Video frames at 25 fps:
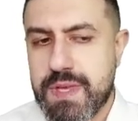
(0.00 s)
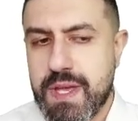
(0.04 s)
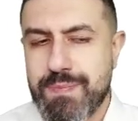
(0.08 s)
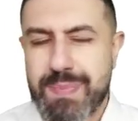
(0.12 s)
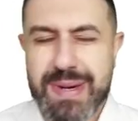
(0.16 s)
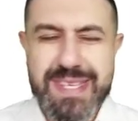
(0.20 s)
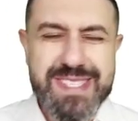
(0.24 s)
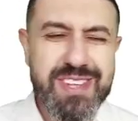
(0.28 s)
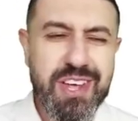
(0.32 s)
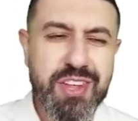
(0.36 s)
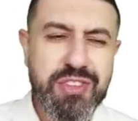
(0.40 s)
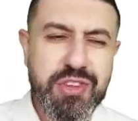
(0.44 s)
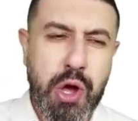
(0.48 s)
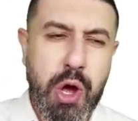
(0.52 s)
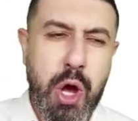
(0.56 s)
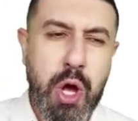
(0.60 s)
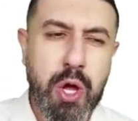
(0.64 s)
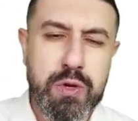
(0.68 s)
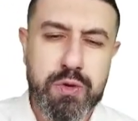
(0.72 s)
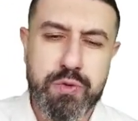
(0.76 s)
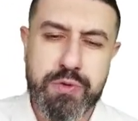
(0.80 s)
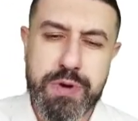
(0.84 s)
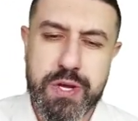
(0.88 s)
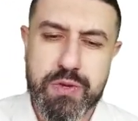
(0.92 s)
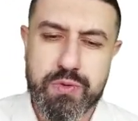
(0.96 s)
But it's not
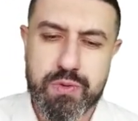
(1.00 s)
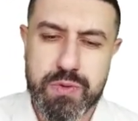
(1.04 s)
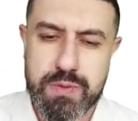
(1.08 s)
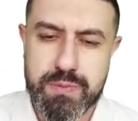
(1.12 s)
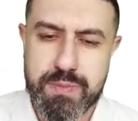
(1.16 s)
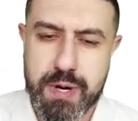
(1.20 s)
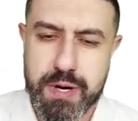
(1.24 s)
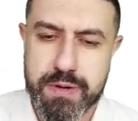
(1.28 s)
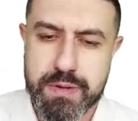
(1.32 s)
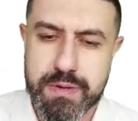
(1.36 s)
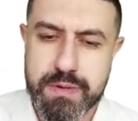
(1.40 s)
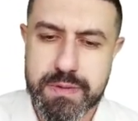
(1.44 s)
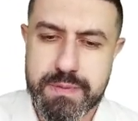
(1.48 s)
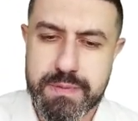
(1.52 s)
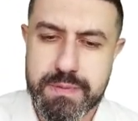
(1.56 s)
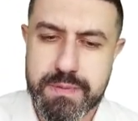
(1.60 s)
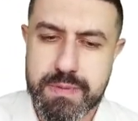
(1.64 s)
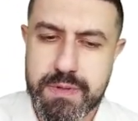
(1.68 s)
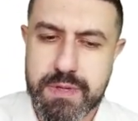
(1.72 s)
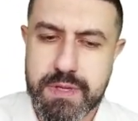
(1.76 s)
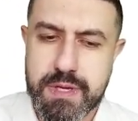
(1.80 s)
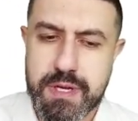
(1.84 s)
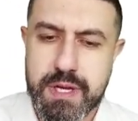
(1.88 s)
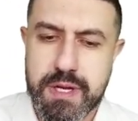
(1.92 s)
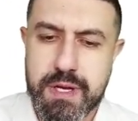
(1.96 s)
all great with barter.
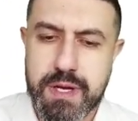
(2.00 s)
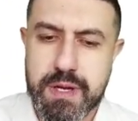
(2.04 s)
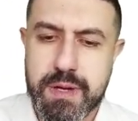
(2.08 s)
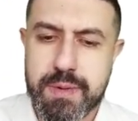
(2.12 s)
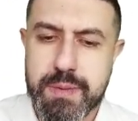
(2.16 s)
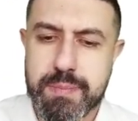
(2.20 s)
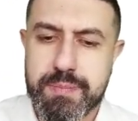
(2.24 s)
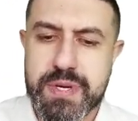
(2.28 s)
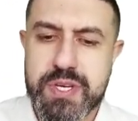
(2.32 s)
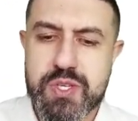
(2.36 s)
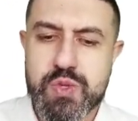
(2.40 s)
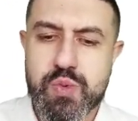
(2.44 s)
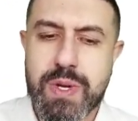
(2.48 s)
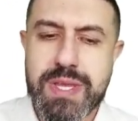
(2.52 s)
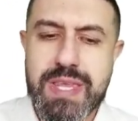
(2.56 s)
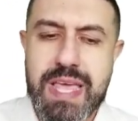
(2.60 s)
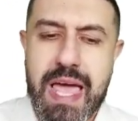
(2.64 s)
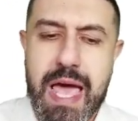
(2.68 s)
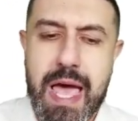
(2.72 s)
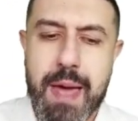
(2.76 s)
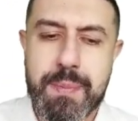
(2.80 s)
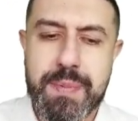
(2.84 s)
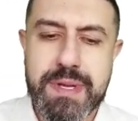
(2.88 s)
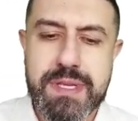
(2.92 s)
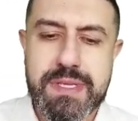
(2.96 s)
Because what
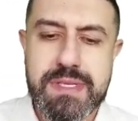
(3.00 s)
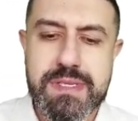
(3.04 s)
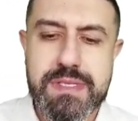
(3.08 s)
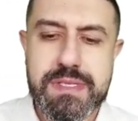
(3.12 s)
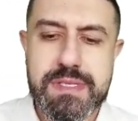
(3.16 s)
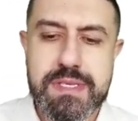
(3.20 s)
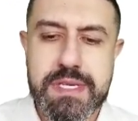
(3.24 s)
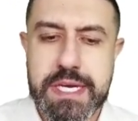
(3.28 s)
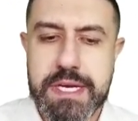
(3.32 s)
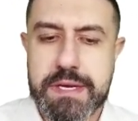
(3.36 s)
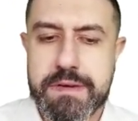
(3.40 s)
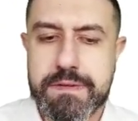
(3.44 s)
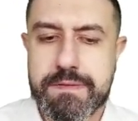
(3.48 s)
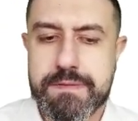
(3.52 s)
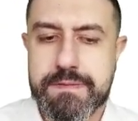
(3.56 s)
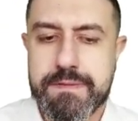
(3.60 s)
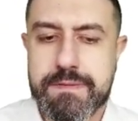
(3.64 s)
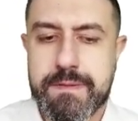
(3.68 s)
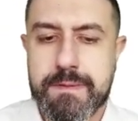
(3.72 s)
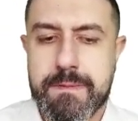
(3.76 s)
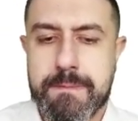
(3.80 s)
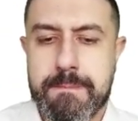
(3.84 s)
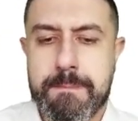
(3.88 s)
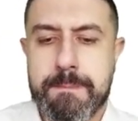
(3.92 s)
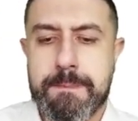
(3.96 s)
happens if
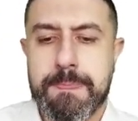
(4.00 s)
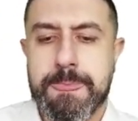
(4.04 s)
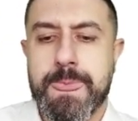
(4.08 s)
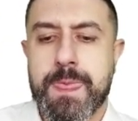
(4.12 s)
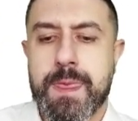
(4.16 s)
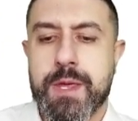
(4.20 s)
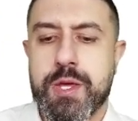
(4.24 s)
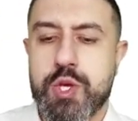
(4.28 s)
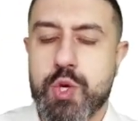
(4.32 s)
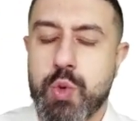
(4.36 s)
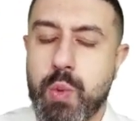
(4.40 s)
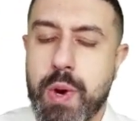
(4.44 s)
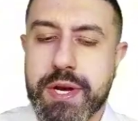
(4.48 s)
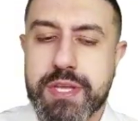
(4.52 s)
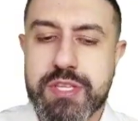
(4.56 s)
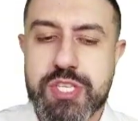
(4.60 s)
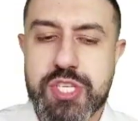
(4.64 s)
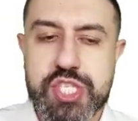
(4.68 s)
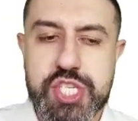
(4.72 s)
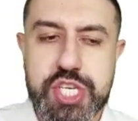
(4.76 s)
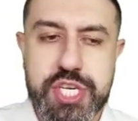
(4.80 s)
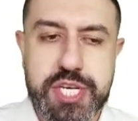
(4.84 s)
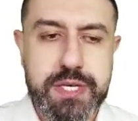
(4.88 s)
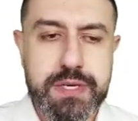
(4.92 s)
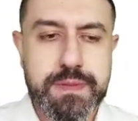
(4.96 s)
you wanted the
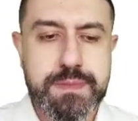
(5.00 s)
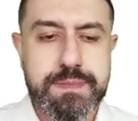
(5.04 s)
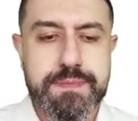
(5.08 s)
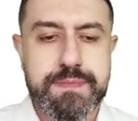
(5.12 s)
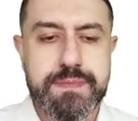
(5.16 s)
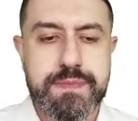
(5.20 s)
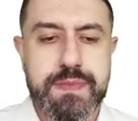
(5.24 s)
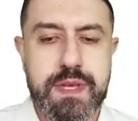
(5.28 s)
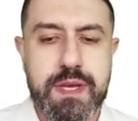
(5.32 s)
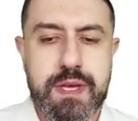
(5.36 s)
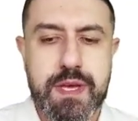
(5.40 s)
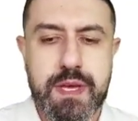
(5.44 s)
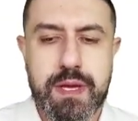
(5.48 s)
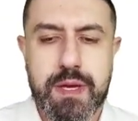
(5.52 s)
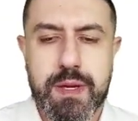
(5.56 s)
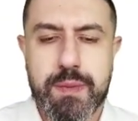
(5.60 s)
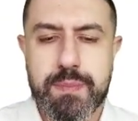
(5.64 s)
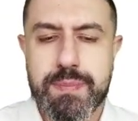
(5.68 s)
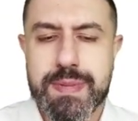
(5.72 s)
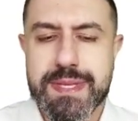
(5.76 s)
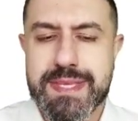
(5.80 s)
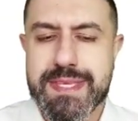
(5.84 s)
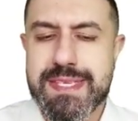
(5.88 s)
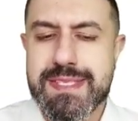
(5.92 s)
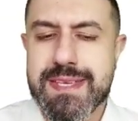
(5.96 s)
chicken,
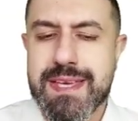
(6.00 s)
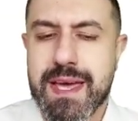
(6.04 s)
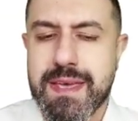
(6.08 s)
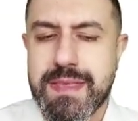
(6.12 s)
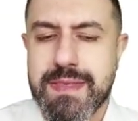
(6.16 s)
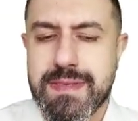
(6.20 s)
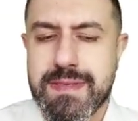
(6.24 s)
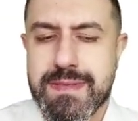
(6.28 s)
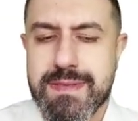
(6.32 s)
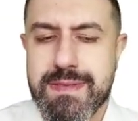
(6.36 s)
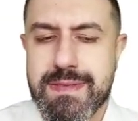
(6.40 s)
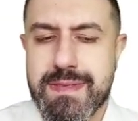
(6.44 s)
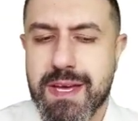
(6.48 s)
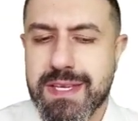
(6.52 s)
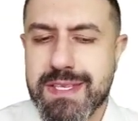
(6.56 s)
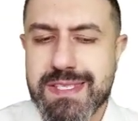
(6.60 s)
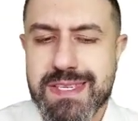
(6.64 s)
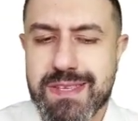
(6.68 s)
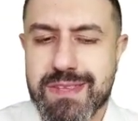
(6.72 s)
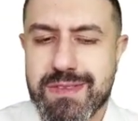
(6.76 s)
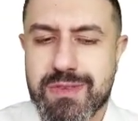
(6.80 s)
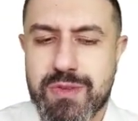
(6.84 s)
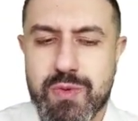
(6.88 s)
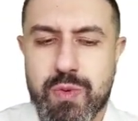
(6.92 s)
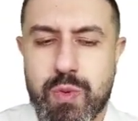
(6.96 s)
but this guy
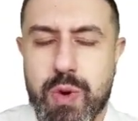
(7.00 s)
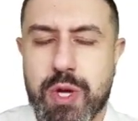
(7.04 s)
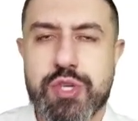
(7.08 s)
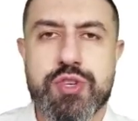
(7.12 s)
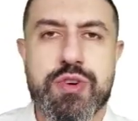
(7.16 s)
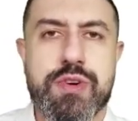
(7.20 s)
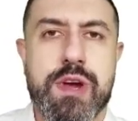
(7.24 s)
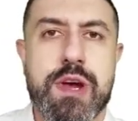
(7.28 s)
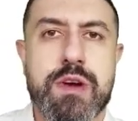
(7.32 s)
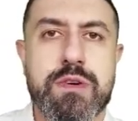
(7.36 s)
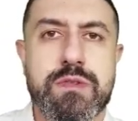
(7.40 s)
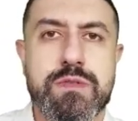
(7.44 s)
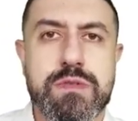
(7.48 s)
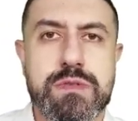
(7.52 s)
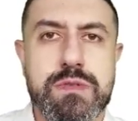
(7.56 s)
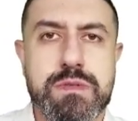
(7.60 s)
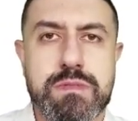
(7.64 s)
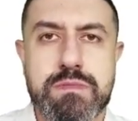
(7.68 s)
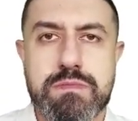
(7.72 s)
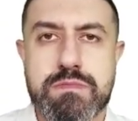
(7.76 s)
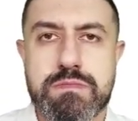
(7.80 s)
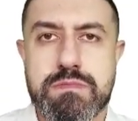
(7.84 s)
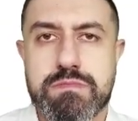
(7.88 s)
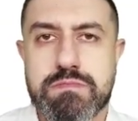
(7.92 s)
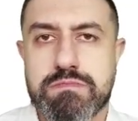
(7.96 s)
doesn't want your arrows?
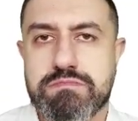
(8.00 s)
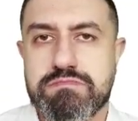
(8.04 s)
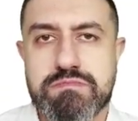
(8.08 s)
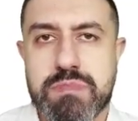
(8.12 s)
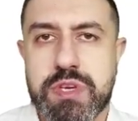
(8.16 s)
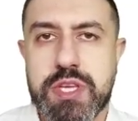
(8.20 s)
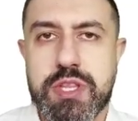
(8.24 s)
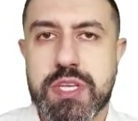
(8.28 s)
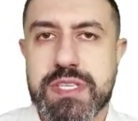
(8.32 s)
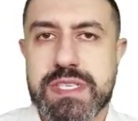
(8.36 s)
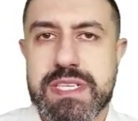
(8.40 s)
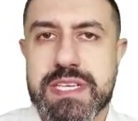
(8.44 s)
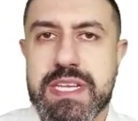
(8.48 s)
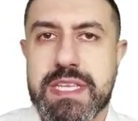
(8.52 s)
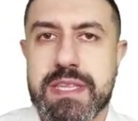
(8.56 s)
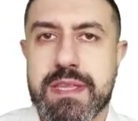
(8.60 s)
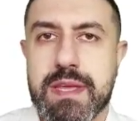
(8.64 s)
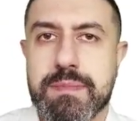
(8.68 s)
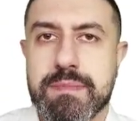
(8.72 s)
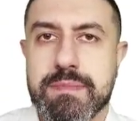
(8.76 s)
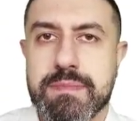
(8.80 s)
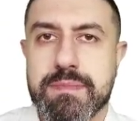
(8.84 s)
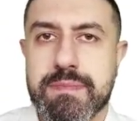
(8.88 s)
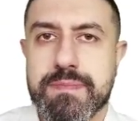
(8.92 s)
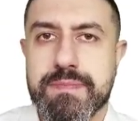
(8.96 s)
He doesn't need
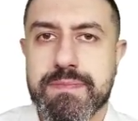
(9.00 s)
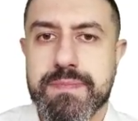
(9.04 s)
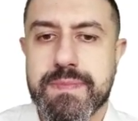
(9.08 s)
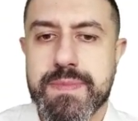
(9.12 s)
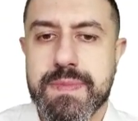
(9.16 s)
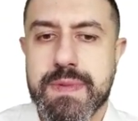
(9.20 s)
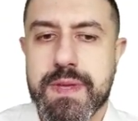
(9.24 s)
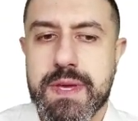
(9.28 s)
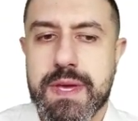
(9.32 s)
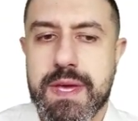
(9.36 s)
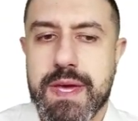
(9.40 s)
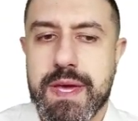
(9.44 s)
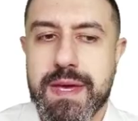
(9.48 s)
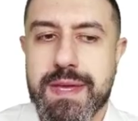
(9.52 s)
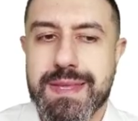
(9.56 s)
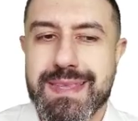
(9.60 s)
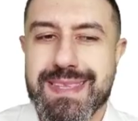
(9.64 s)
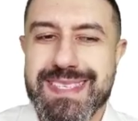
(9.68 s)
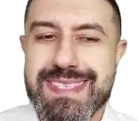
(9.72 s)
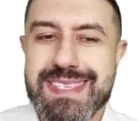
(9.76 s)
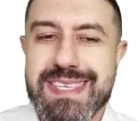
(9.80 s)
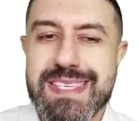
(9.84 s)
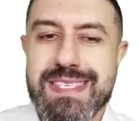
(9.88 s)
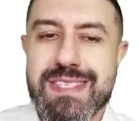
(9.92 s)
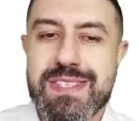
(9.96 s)
them.
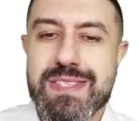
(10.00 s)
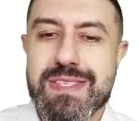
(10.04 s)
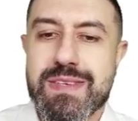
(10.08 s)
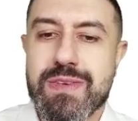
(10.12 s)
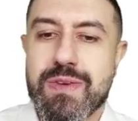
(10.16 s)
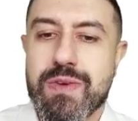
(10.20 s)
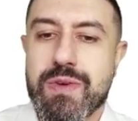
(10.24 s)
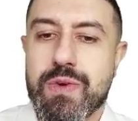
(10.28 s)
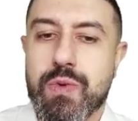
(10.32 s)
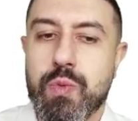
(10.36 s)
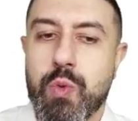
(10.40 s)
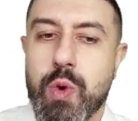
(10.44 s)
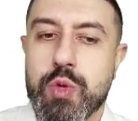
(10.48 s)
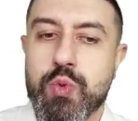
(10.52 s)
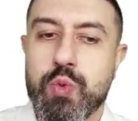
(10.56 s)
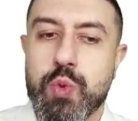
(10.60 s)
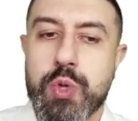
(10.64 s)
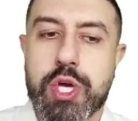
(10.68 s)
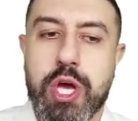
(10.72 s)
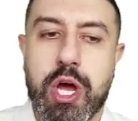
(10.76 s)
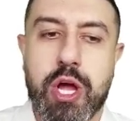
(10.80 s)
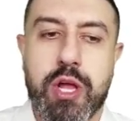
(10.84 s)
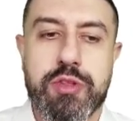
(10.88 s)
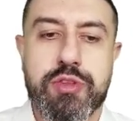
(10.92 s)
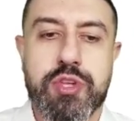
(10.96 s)
This is what we
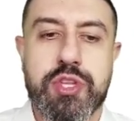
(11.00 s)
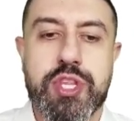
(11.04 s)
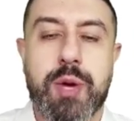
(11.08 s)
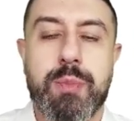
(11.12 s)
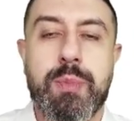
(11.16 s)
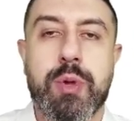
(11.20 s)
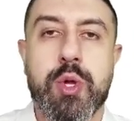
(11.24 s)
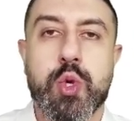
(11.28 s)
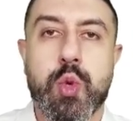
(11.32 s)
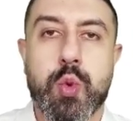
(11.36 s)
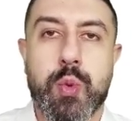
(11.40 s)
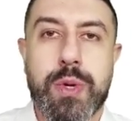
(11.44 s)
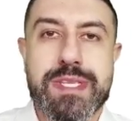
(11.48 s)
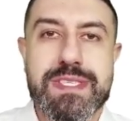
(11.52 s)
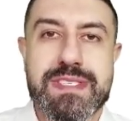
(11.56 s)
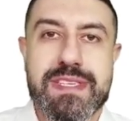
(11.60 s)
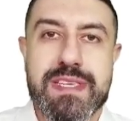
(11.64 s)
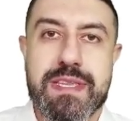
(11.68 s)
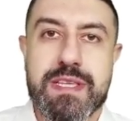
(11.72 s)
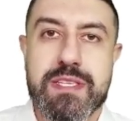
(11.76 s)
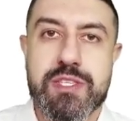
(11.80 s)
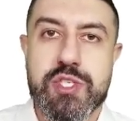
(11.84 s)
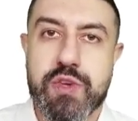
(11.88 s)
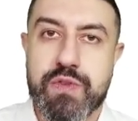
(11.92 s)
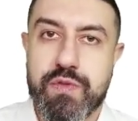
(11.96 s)
call the double
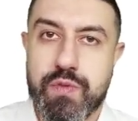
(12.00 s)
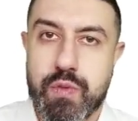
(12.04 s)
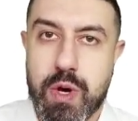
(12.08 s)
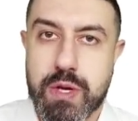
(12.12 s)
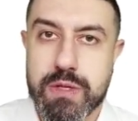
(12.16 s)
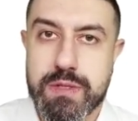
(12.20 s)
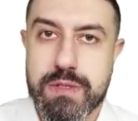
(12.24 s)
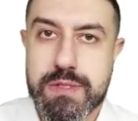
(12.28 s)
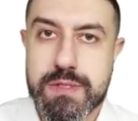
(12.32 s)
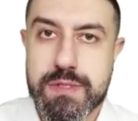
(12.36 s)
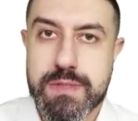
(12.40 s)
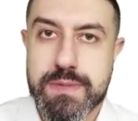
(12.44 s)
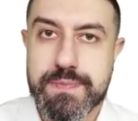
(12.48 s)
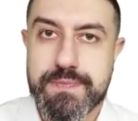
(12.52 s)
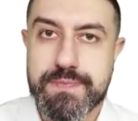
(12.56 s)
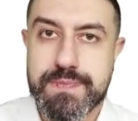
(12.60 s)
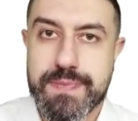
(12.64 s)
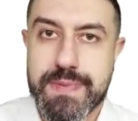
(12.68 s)
coincidence of wants.